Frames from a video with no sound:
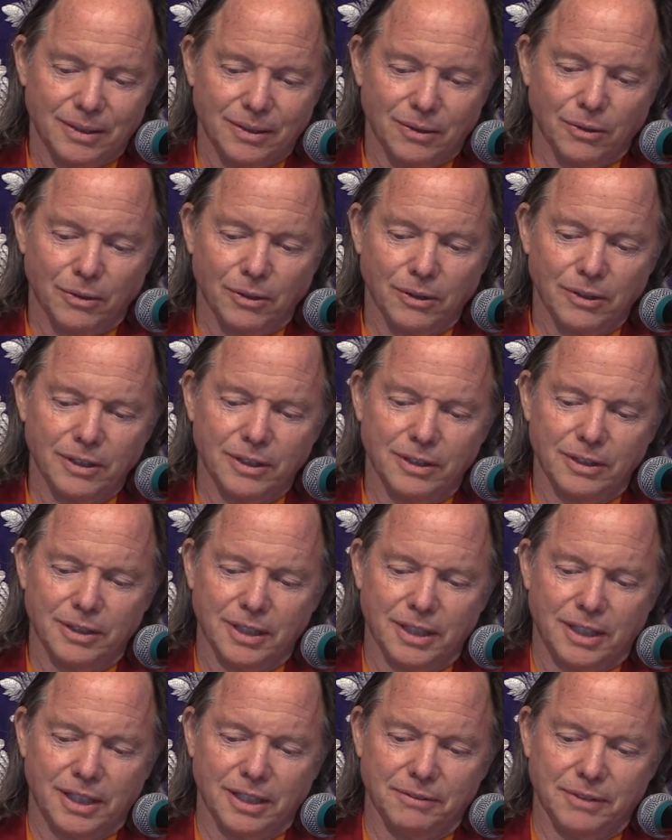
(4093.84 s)
Or
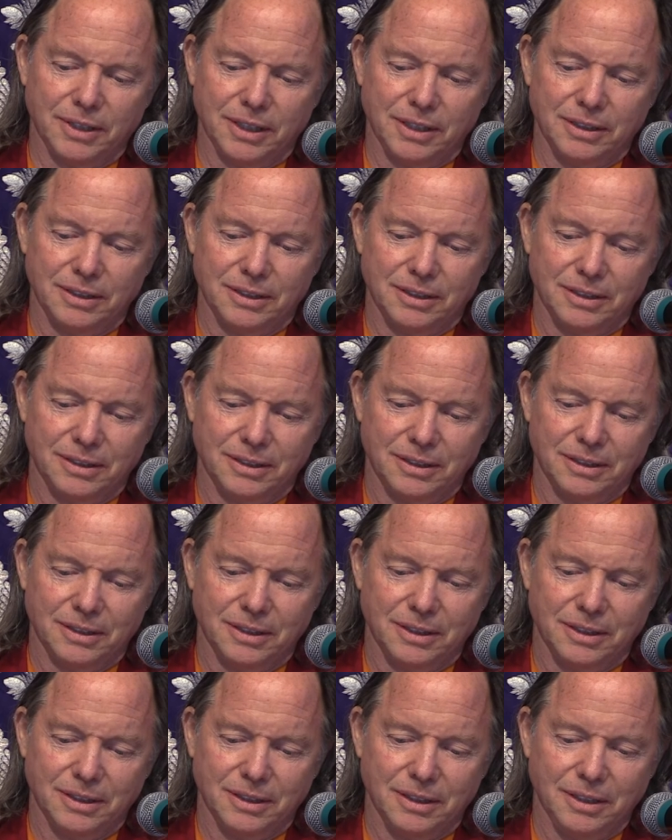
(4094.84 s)
giving
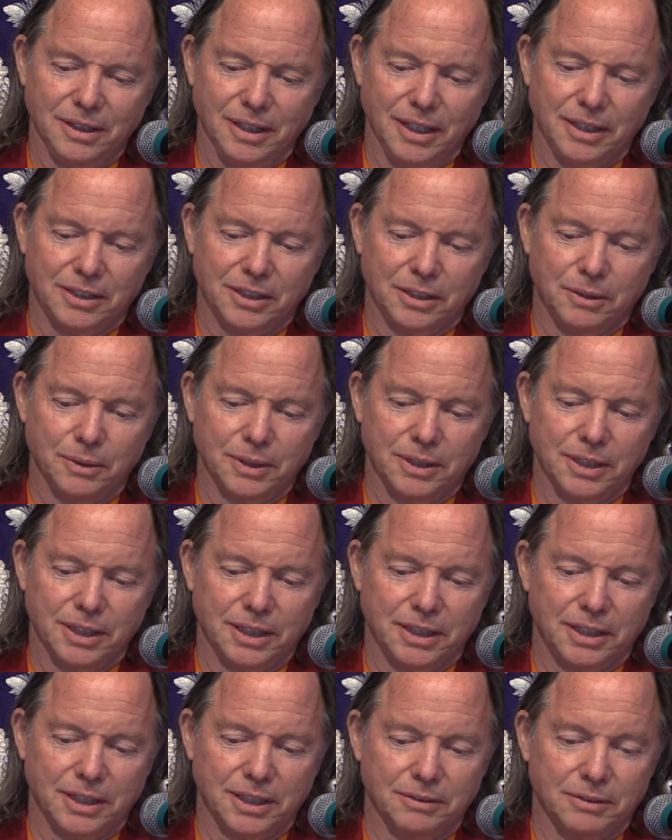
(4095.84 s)

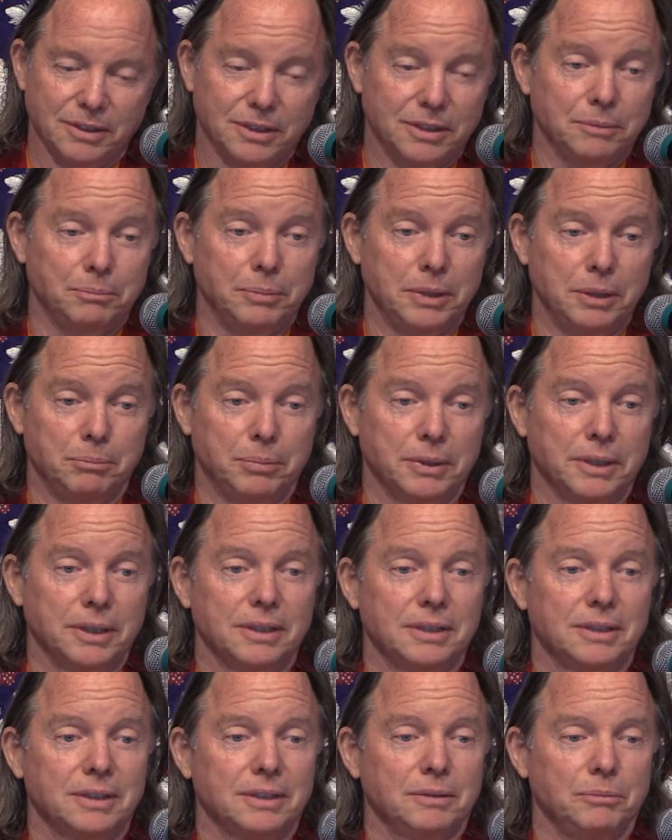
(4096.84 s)
exquisite gifts to
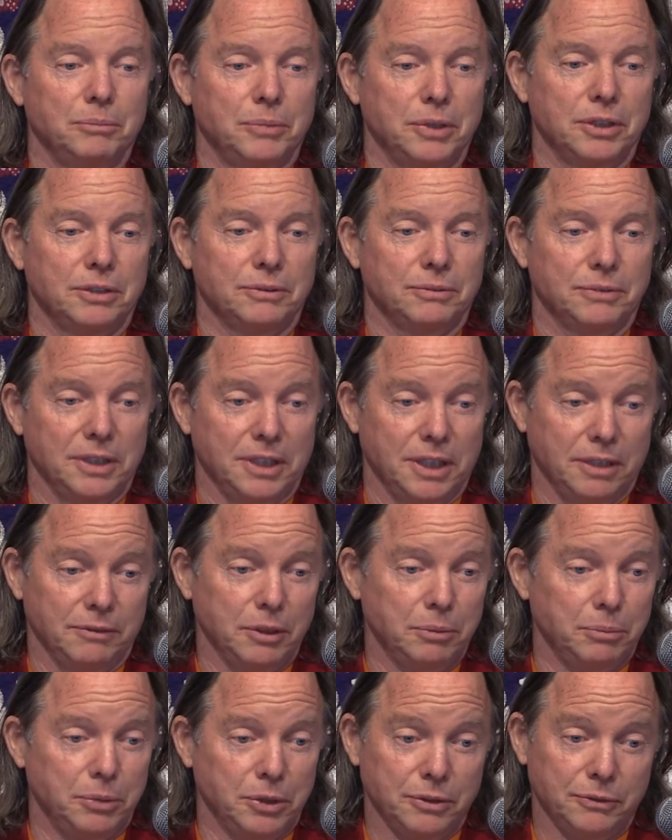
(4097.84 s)
people, beautiful,
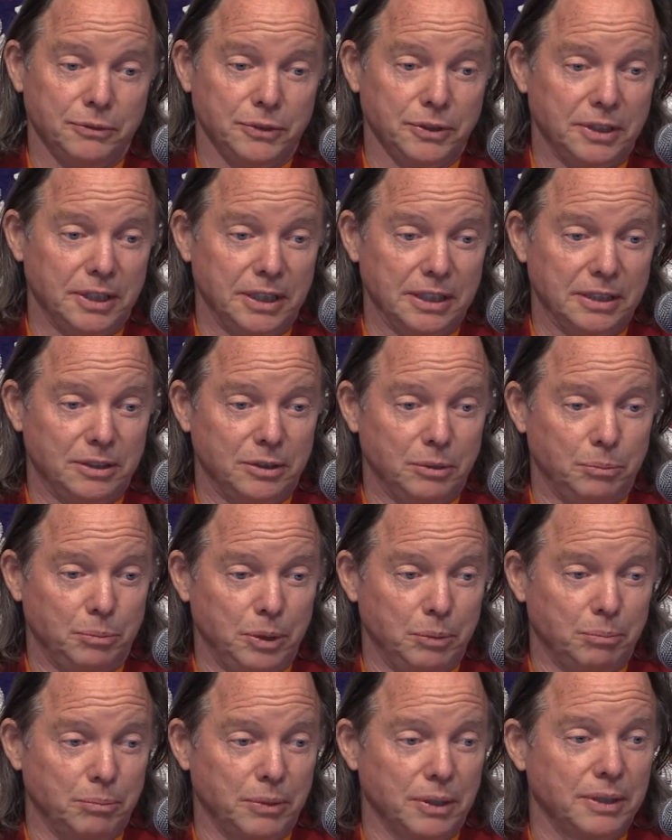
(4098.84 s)
giving beautiful things to
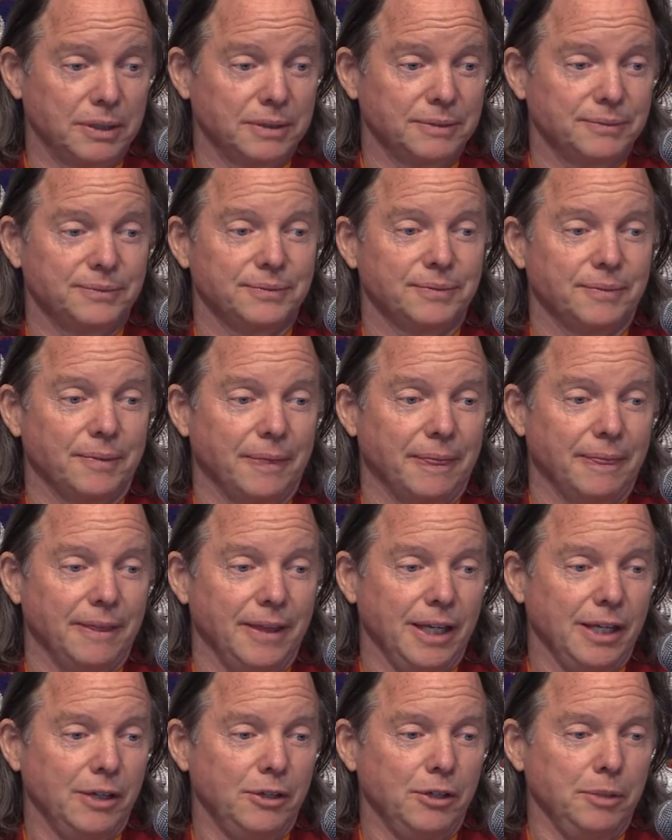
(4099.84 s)
people.
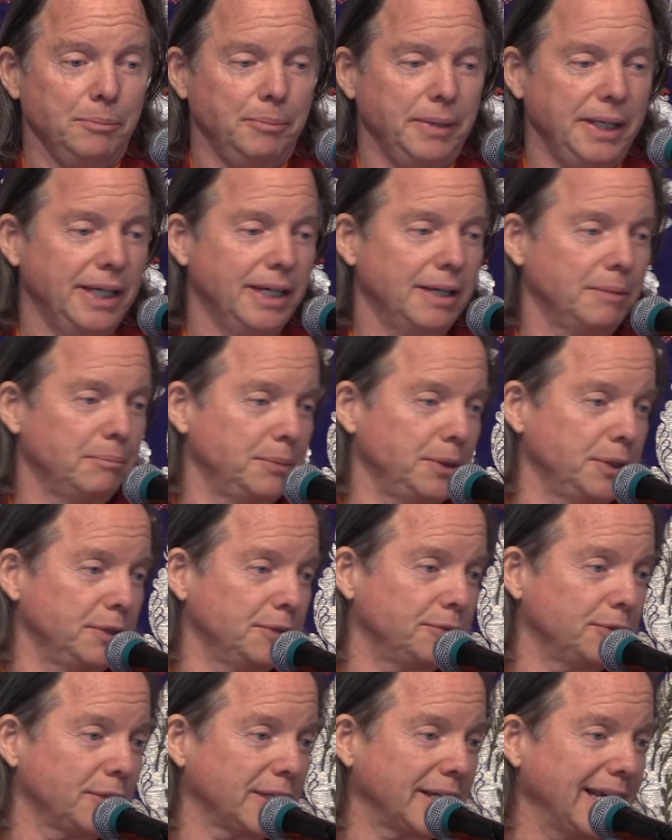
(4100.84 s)
It could be a
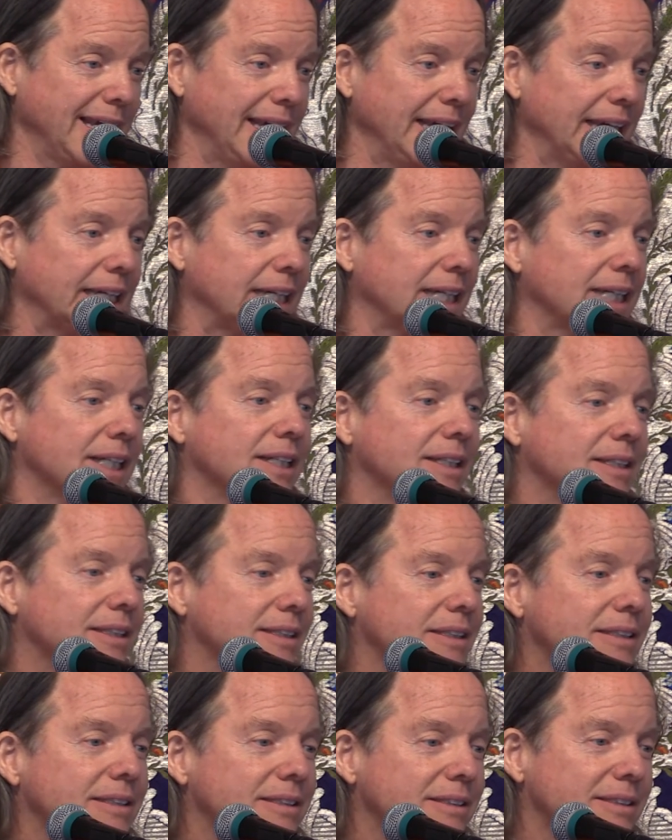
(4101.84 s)
beautiful cake,
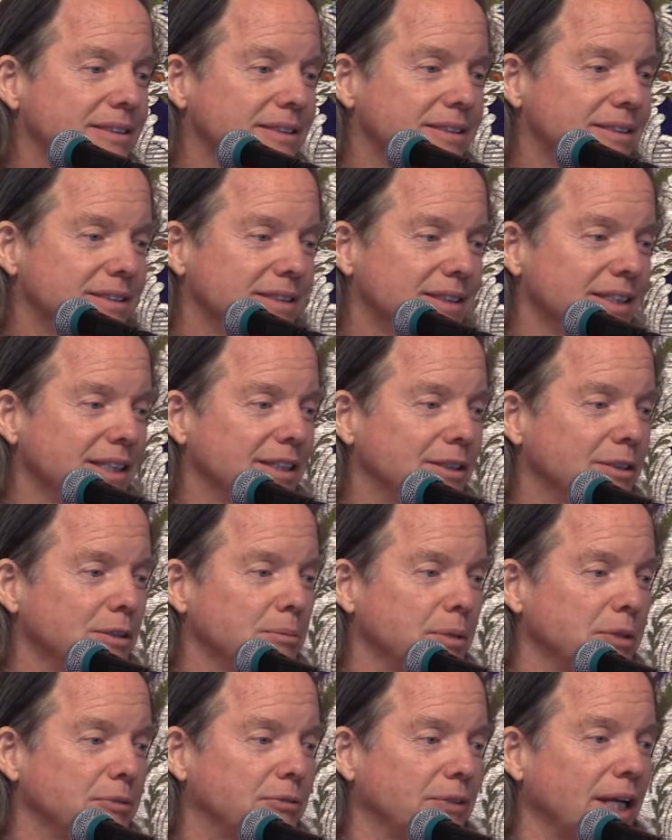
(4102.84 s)
it
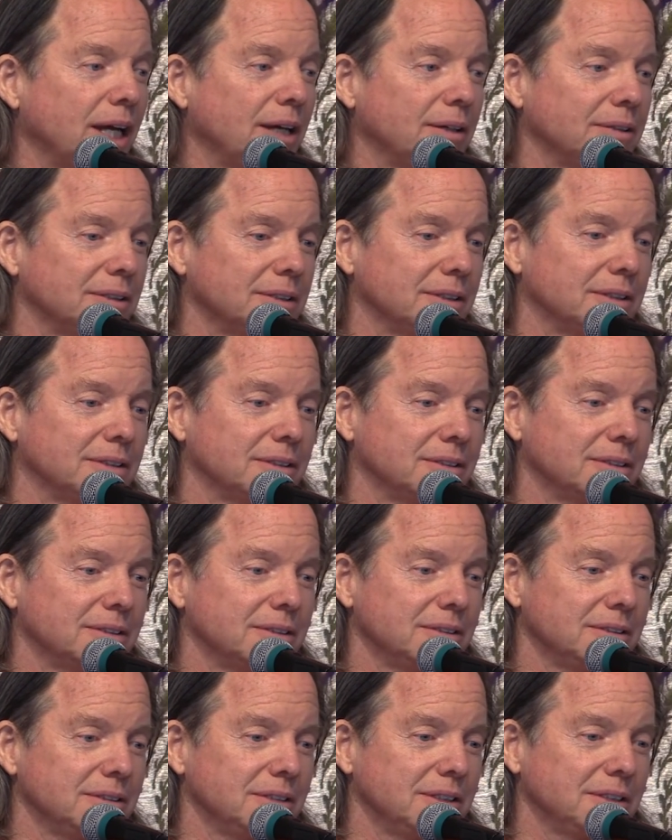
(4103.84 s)
could be flowers,
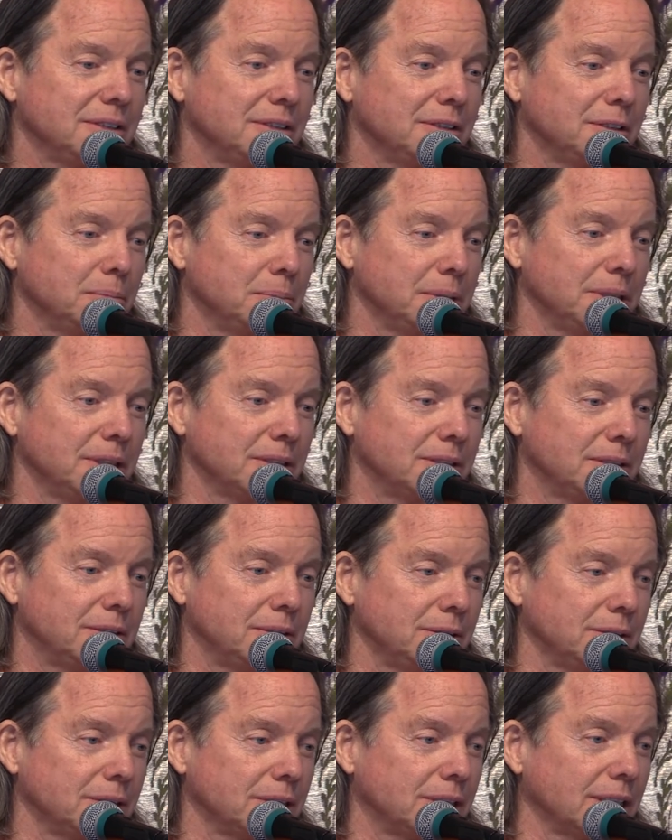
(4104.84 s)
it could be a
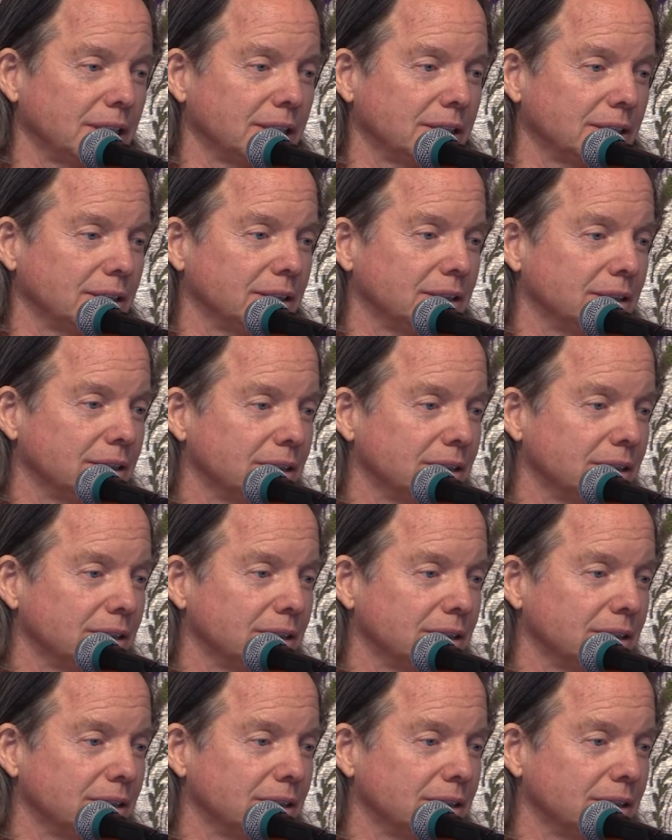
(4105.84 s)
student center.